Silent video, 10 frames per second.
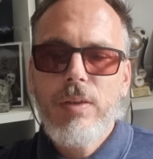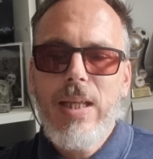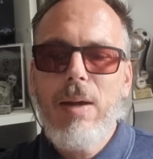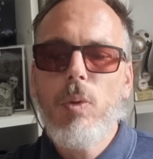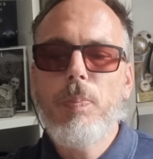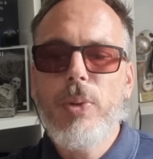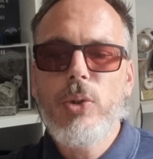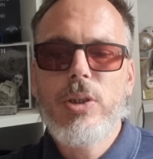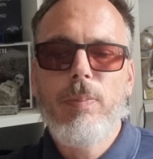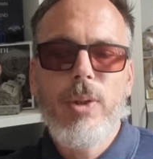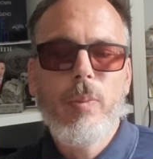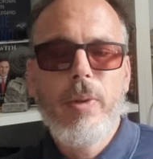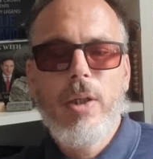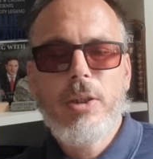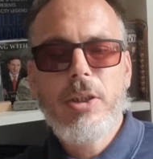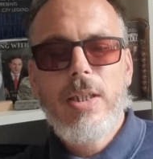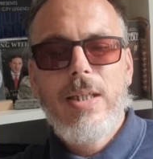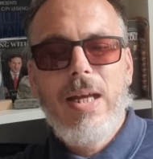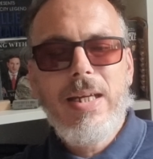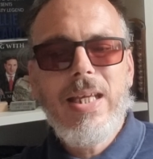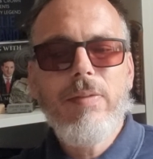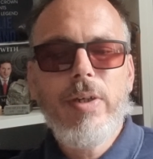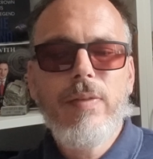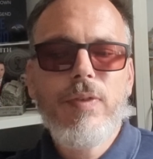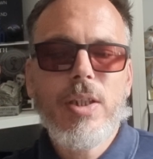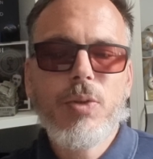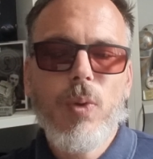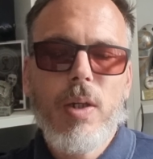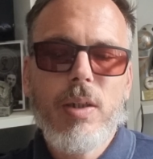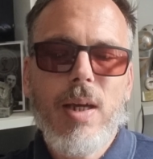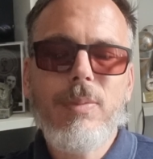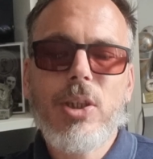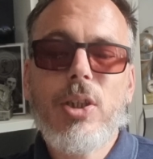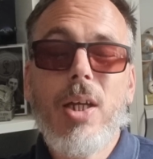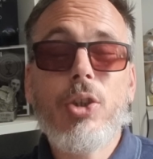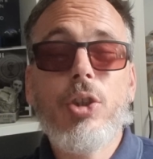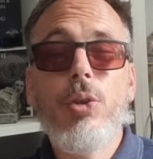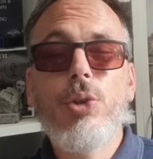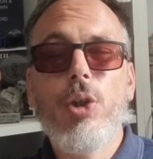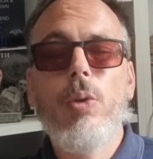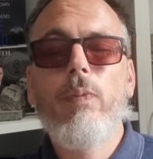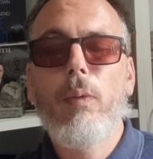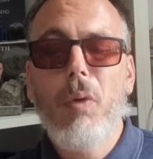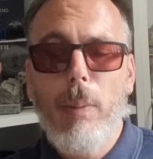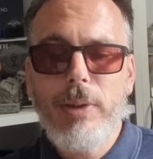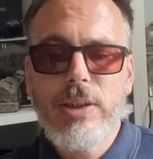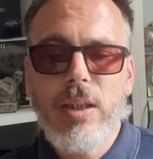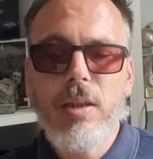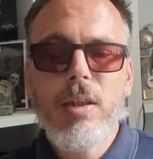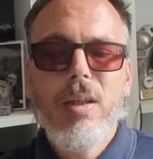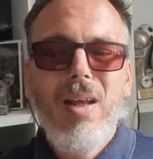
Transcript: That will boost the Bluebirds. And even if this one comes a touch too soon for Robertson,